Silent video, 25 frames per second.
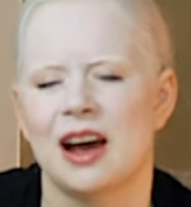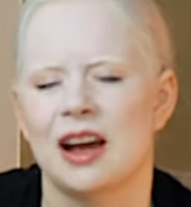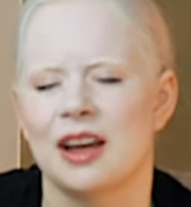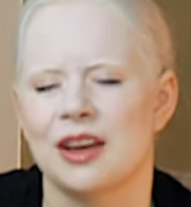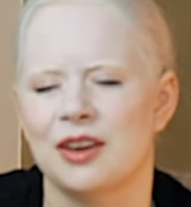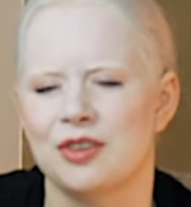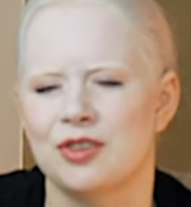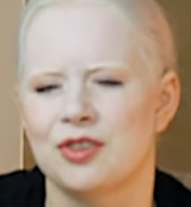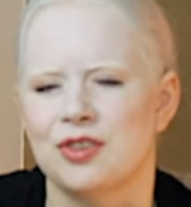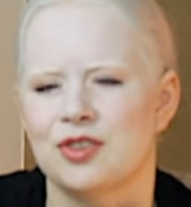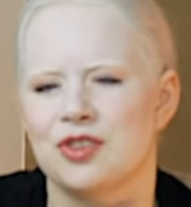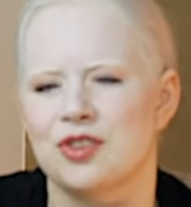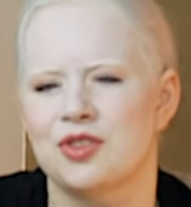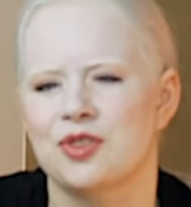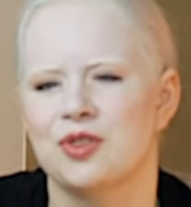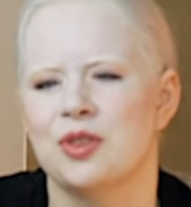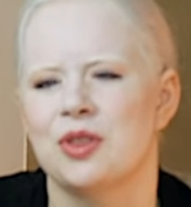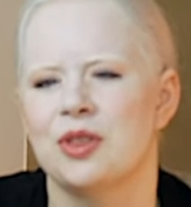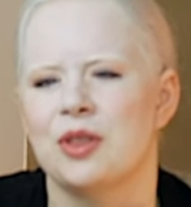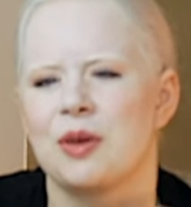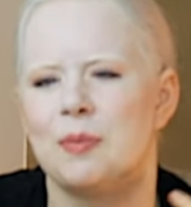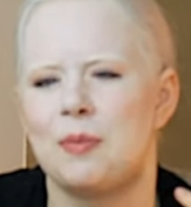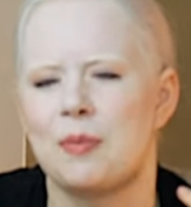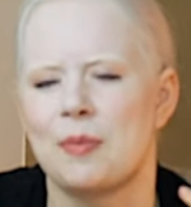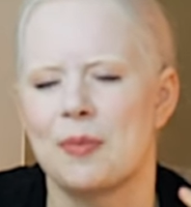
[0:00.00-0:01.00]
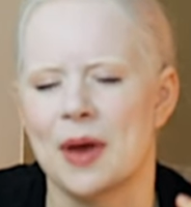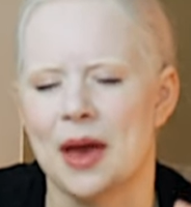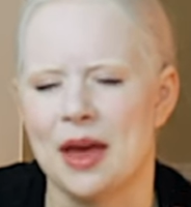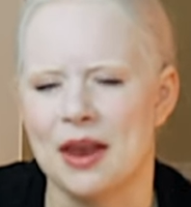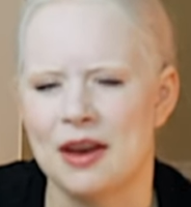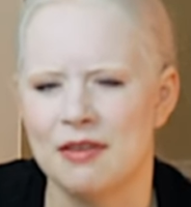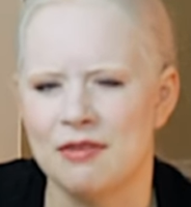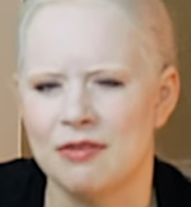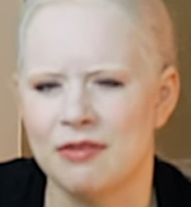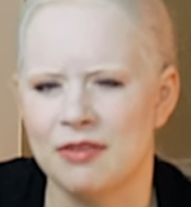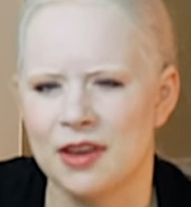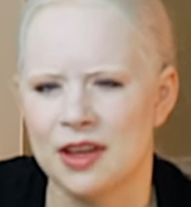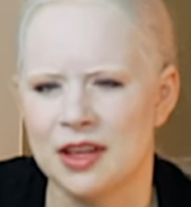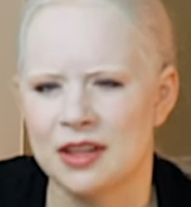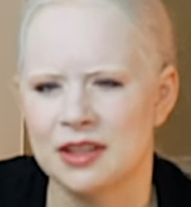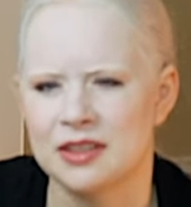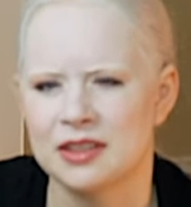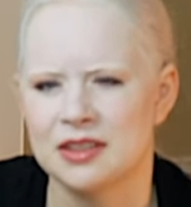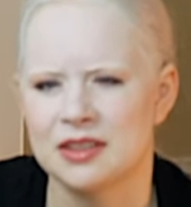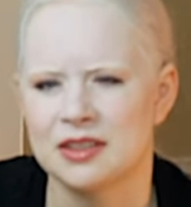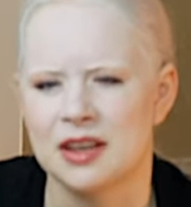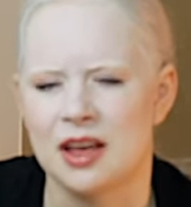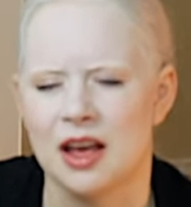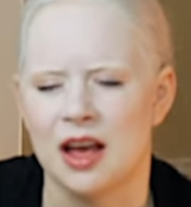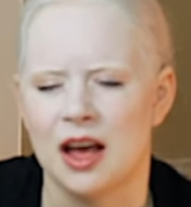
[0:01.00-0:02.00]
I understood the
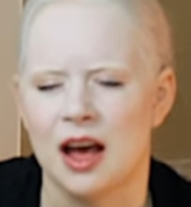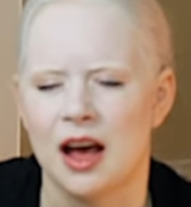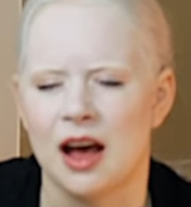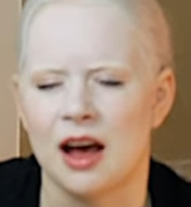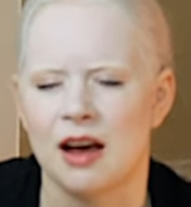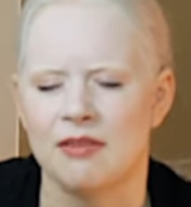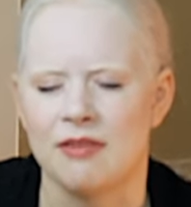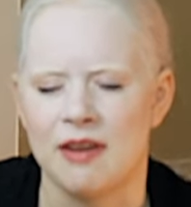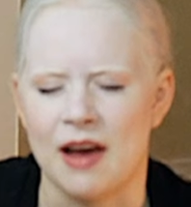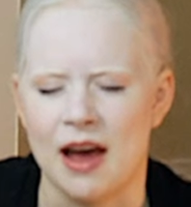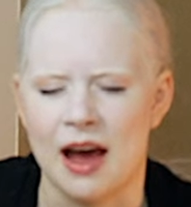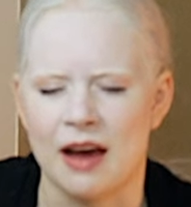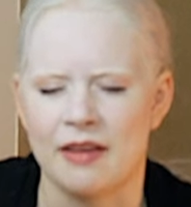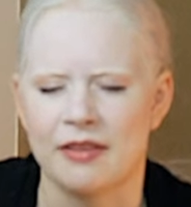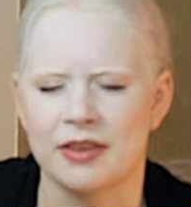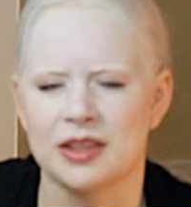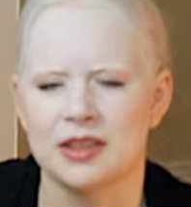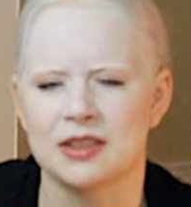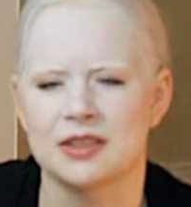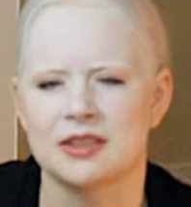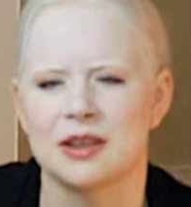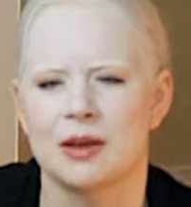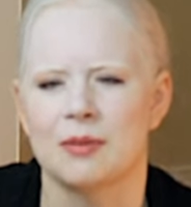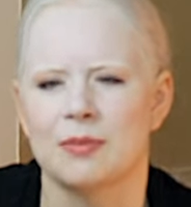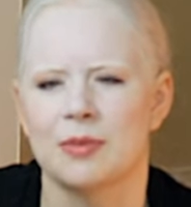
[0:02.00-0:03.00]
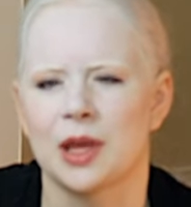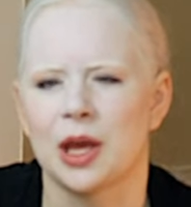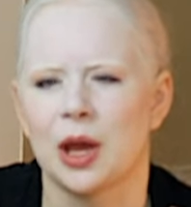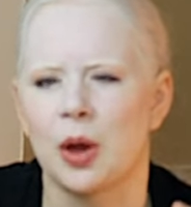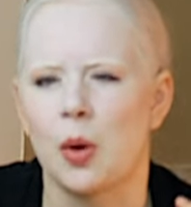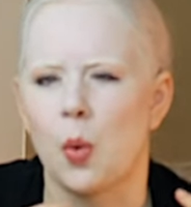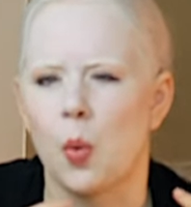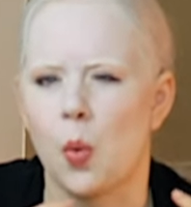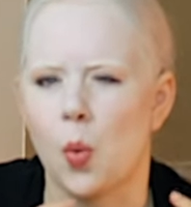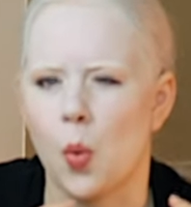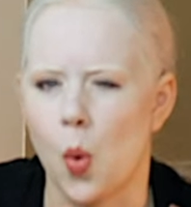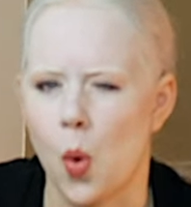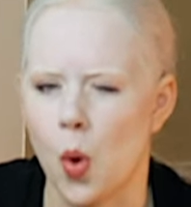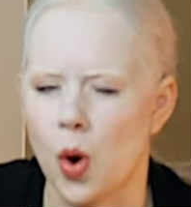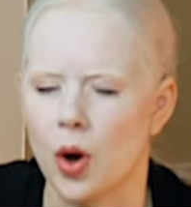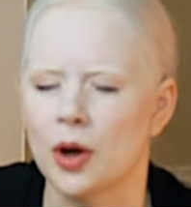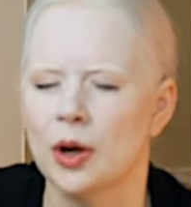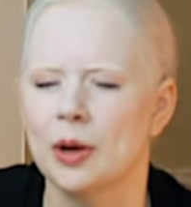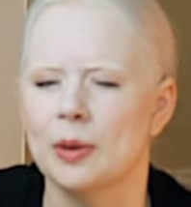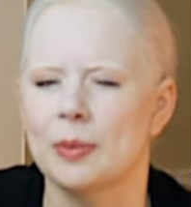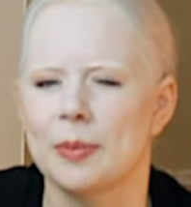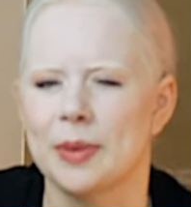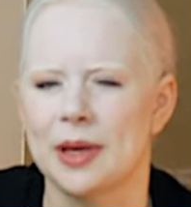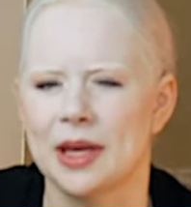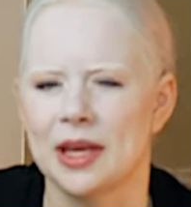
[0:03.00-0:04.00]
benefits of having something
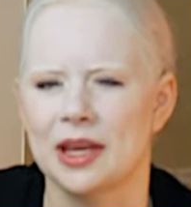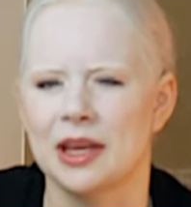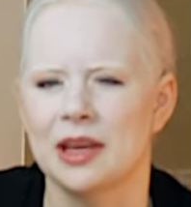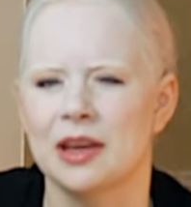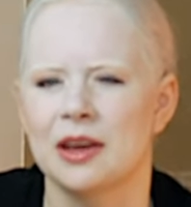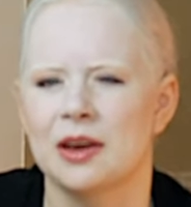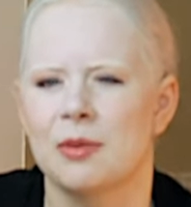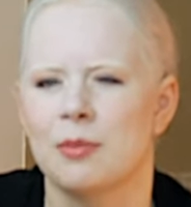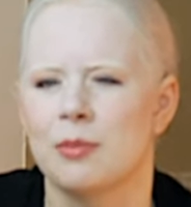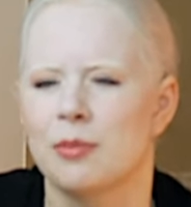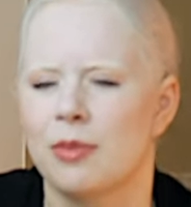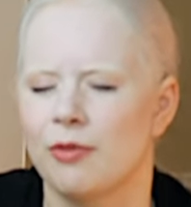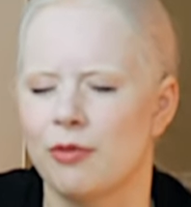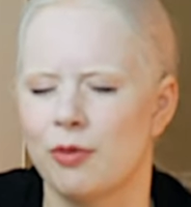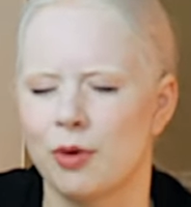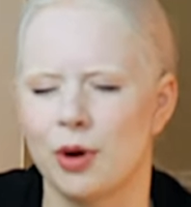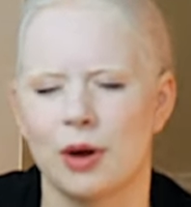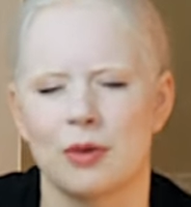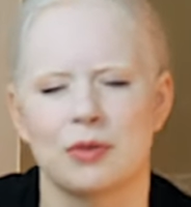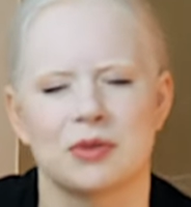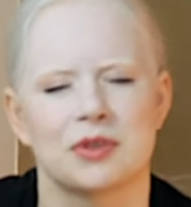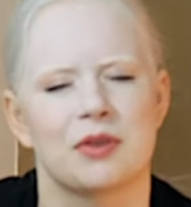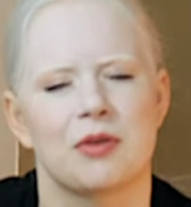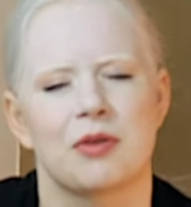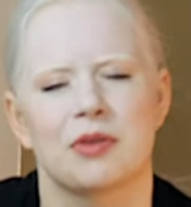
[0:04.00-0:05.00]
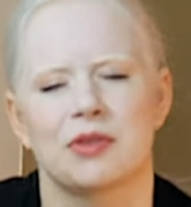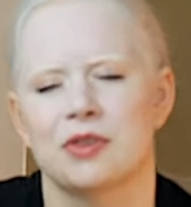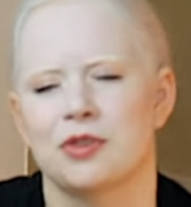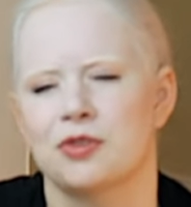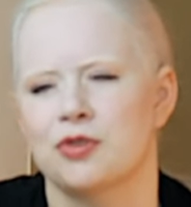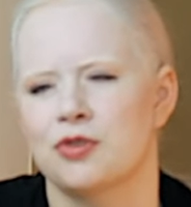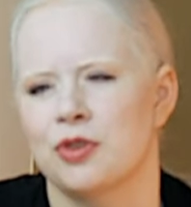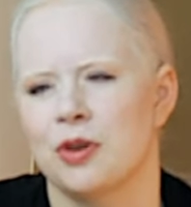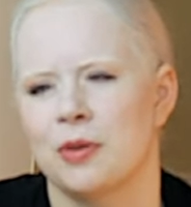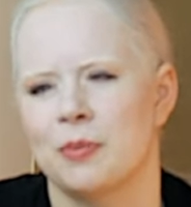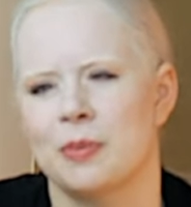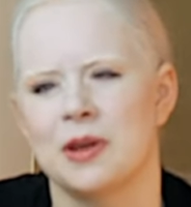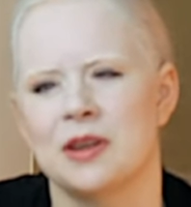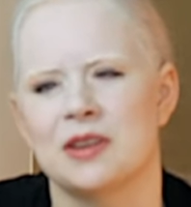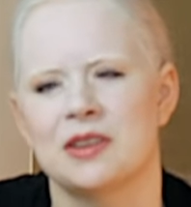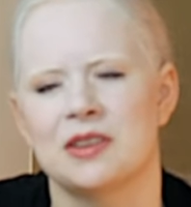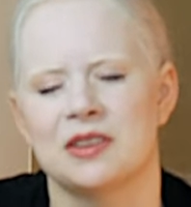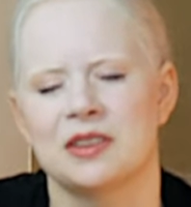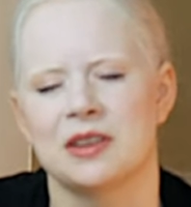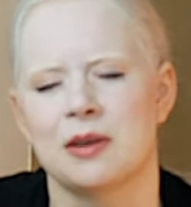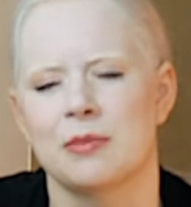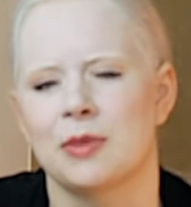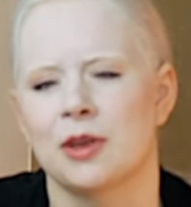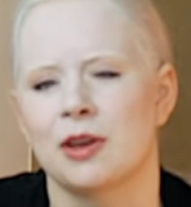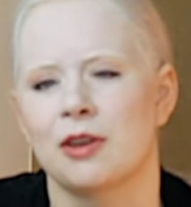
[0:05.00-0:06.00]
warn me before I was going to trip into
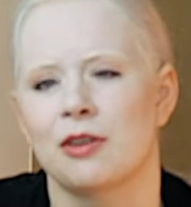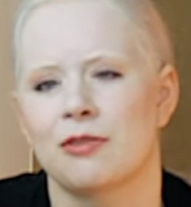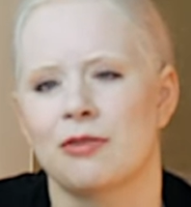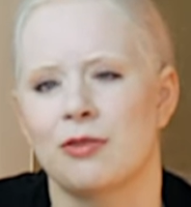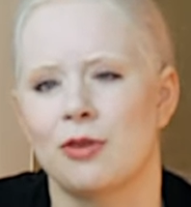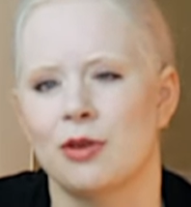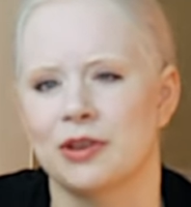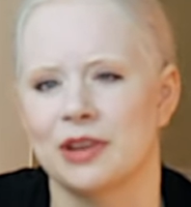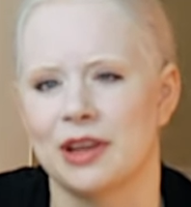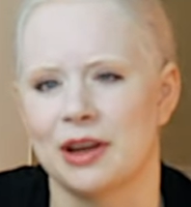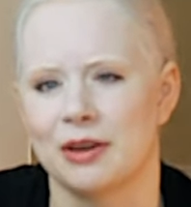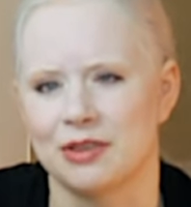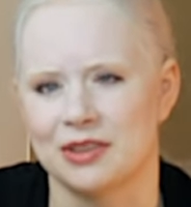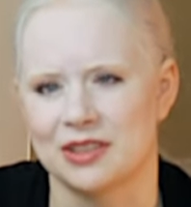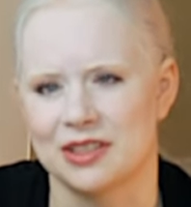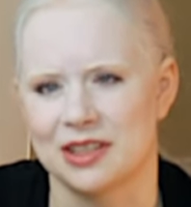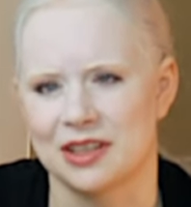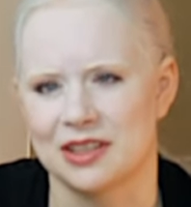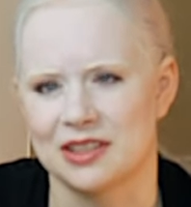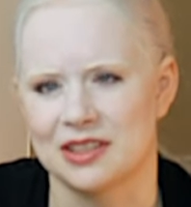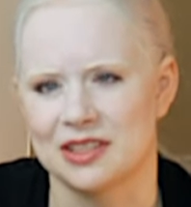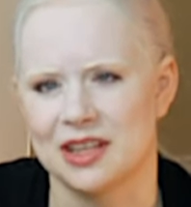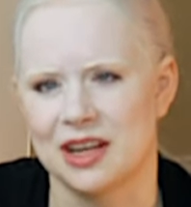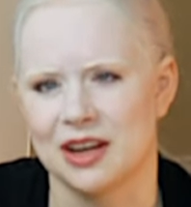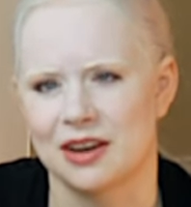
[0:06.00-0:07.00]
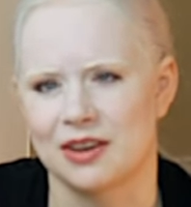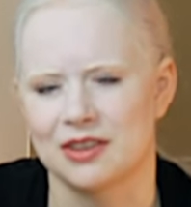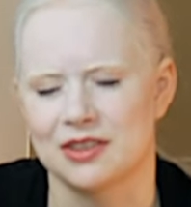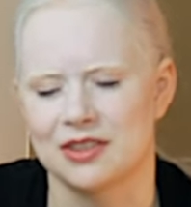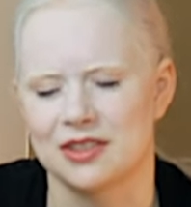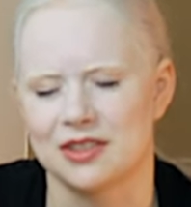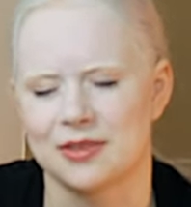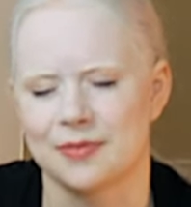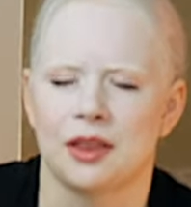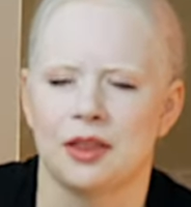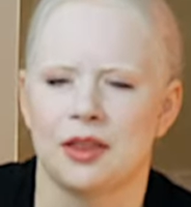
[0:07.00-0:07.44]
something or fall down a set of stairs.